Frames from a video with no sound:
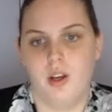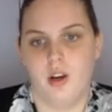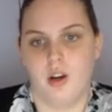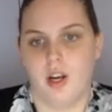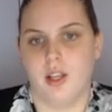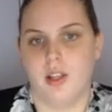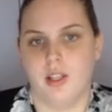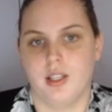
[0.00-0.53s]

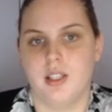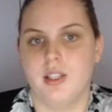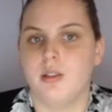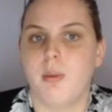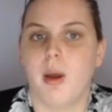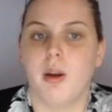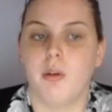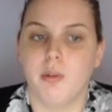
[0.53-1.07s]
Right, this is
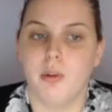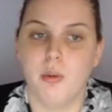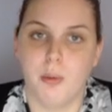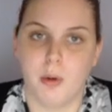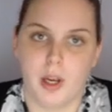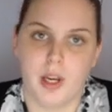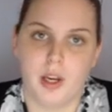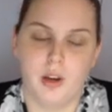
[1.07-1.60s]
my
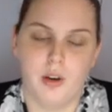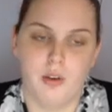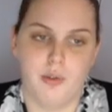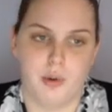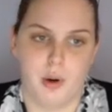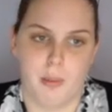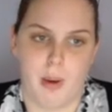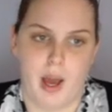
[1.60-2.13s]
rubric
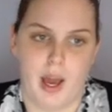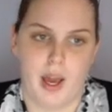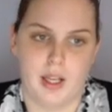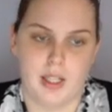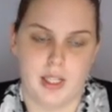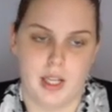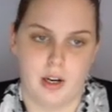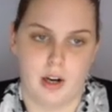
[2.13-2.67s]
for my
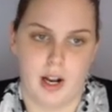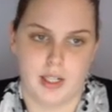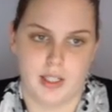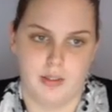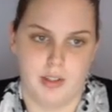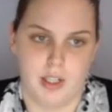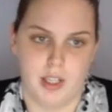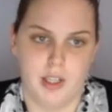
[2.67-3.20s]
center
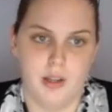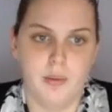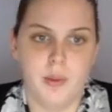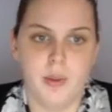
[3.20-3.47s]
activity.